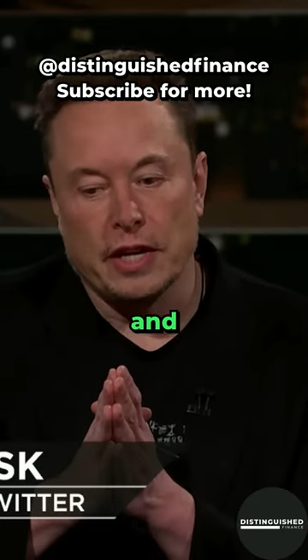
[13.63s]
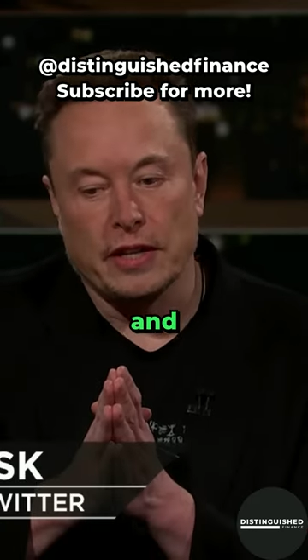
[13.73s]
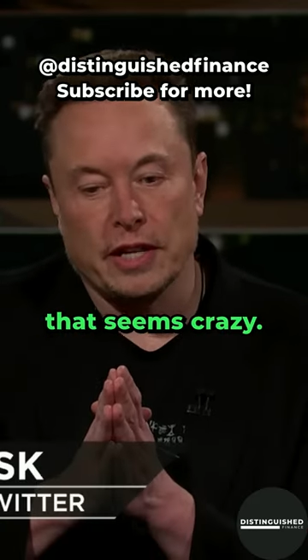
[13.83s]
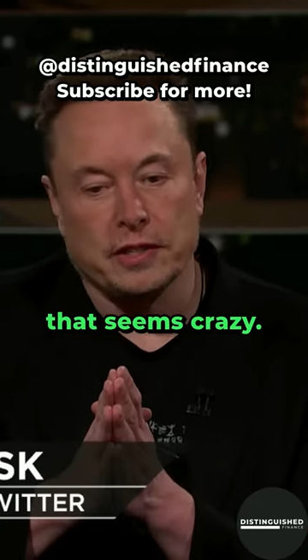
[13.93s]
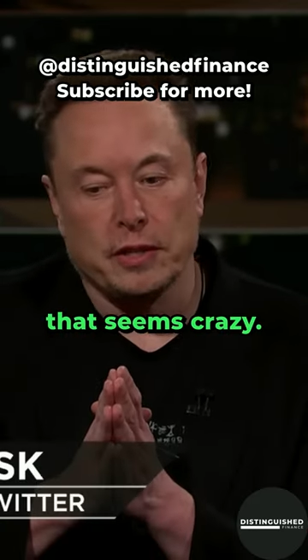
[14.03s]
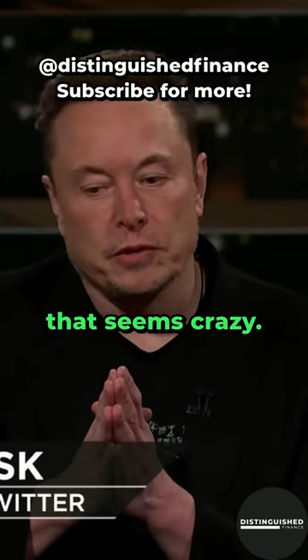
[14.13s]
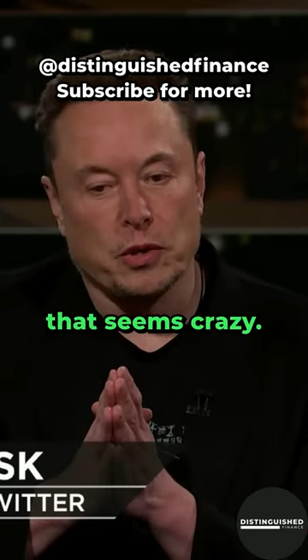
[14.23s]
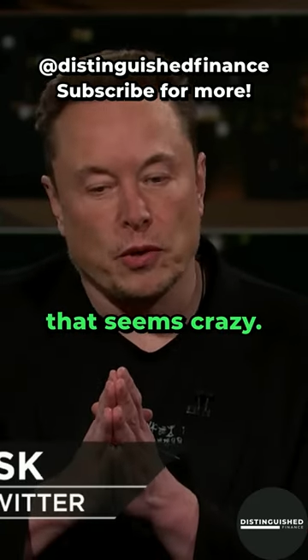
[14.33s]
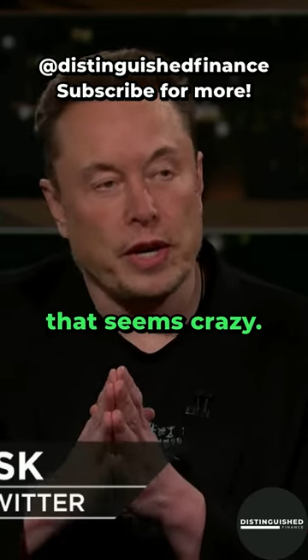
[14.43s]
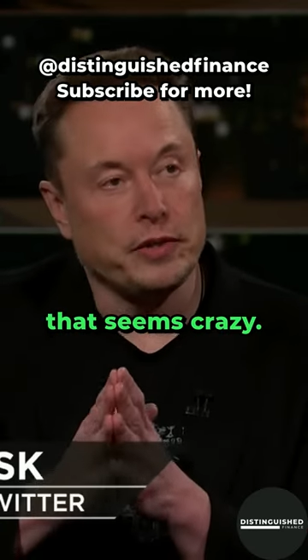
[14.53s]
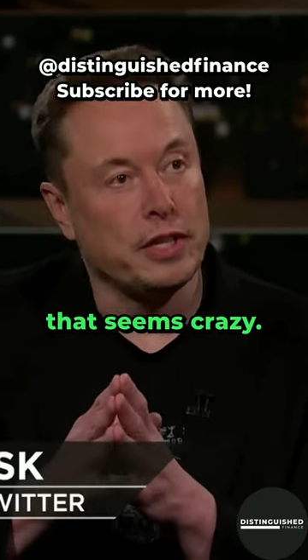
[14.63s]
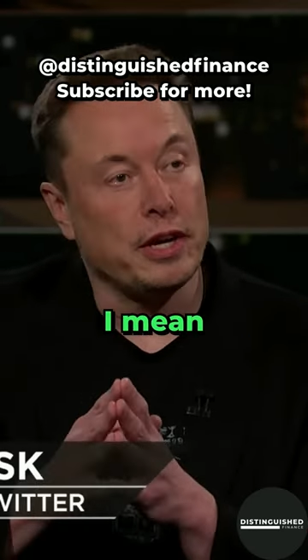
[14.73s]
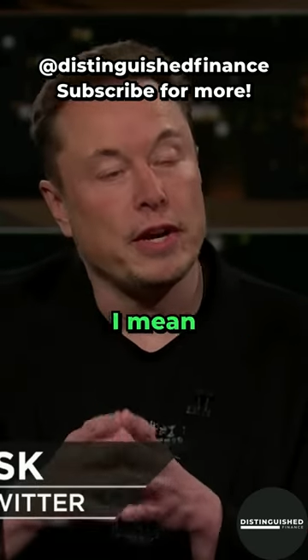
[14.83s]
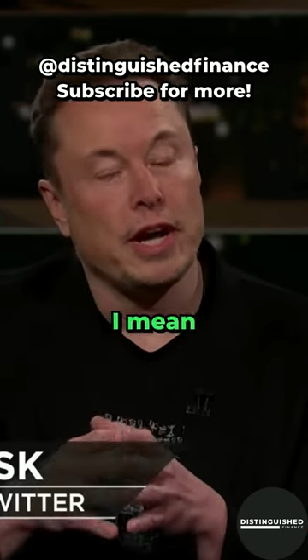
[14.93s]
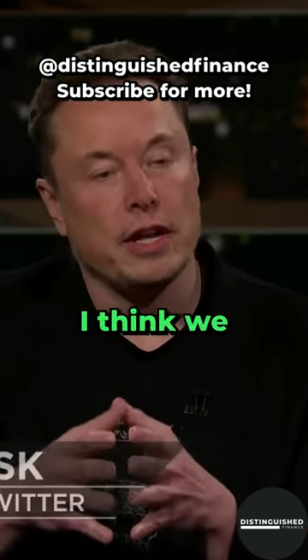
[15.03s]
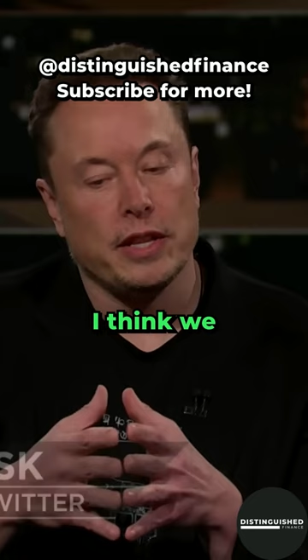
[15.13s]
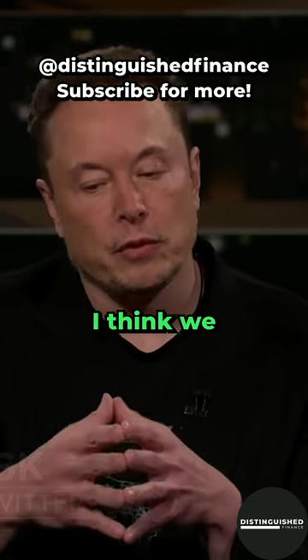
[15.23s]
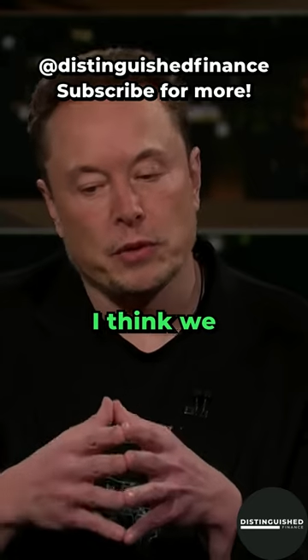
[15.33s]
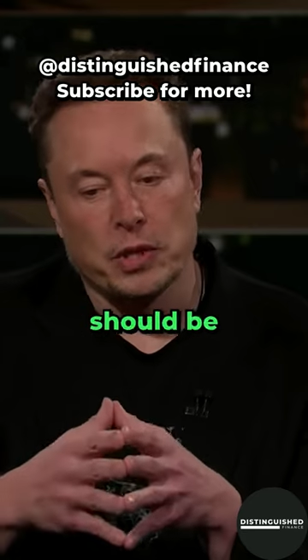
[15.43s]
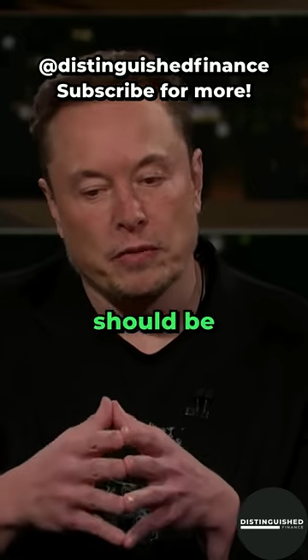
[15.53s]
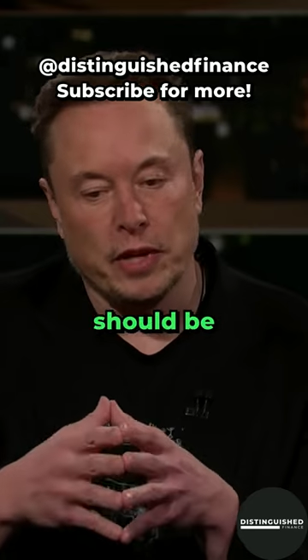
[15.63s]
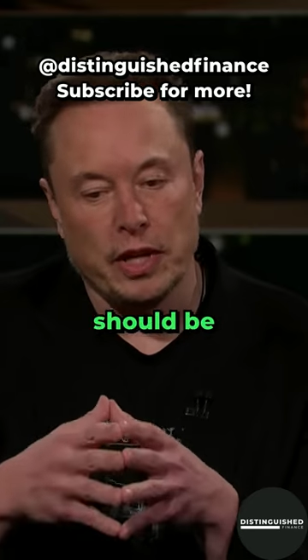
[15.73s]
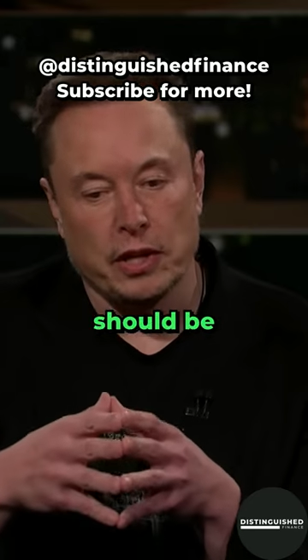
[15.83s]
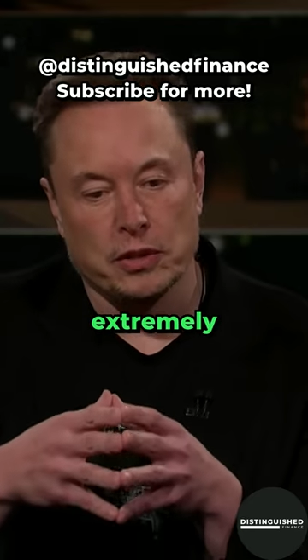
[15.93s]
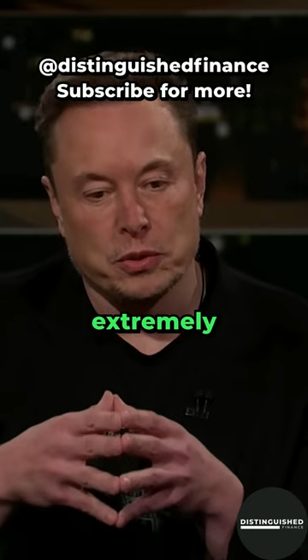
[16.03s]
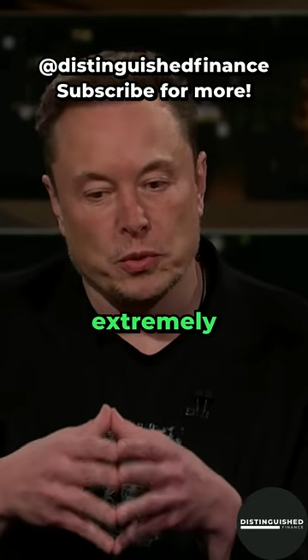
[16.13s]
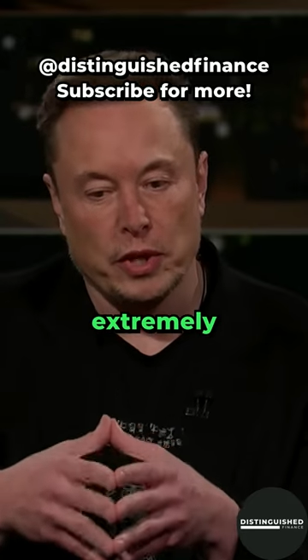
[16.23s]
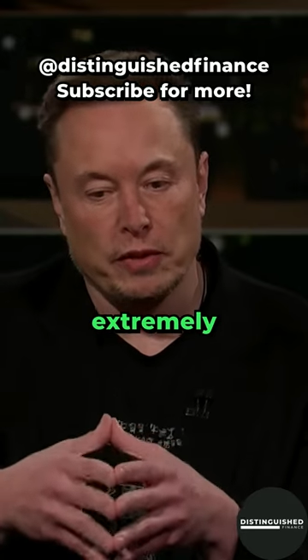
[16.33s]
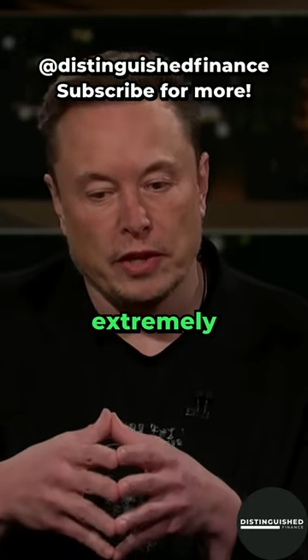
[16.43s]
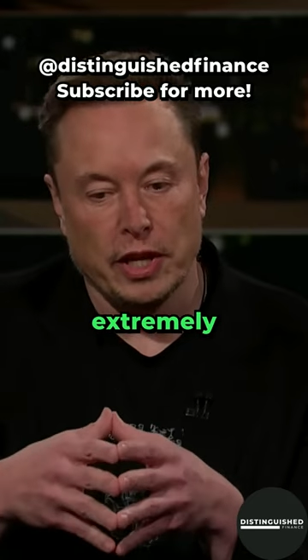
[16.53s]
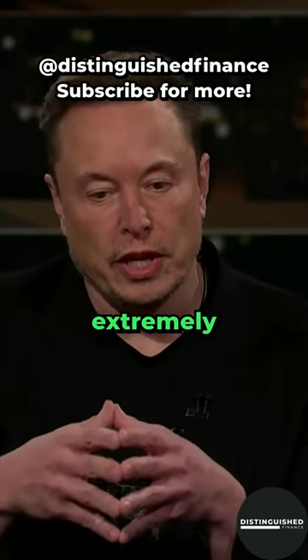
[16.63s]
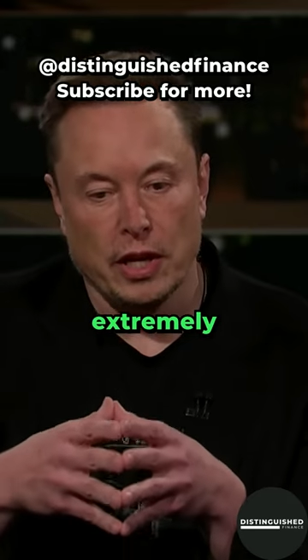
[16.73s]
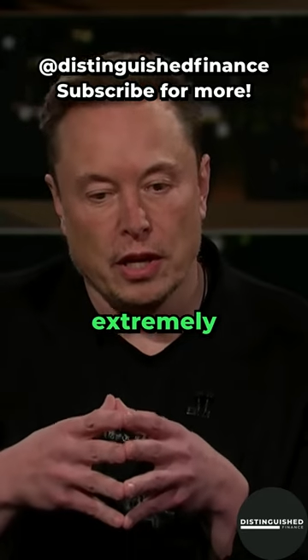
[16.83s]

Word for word: that seems crazy. I mean, I think we should be extremely